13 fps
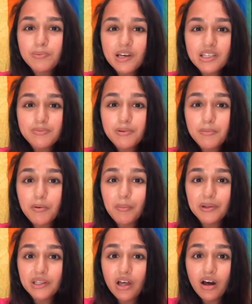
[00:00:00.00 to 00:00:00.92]
plus people
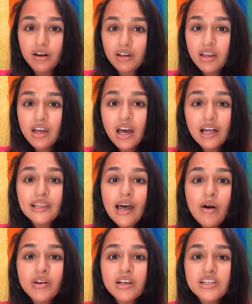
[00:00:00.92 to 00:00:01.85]
belong.
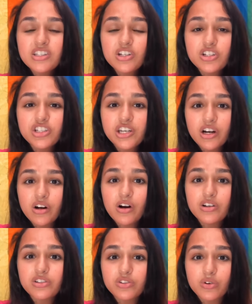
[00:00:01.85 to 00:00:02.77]
Allowing us to share our
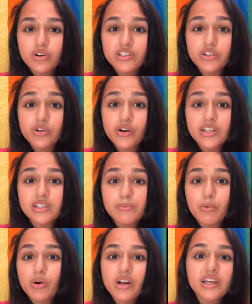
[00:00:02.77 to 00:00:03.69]
stories creates a
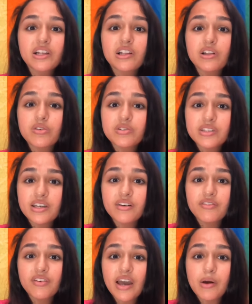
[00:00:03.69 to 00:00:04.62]
more
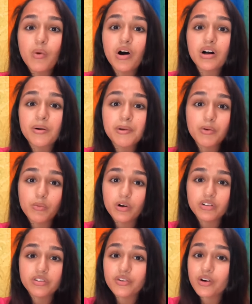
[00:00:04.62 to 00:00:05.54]
inclusive and welcoming
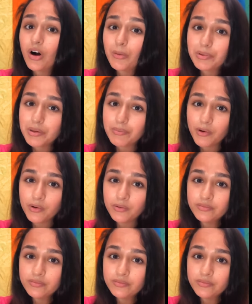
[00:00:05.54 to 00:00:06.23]
world for all people.